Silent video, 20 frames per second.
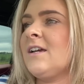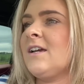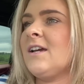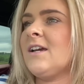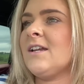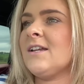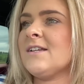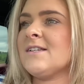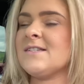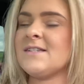
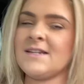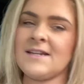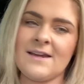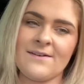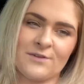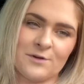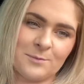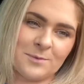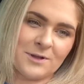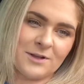it is
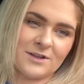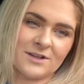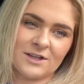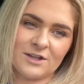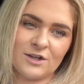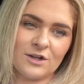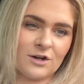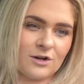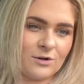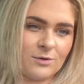inevitable
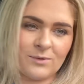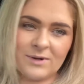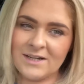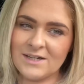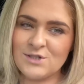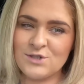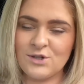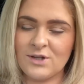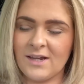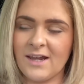that you are
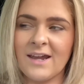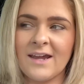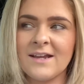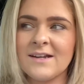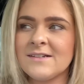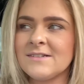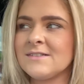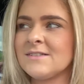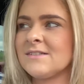going to get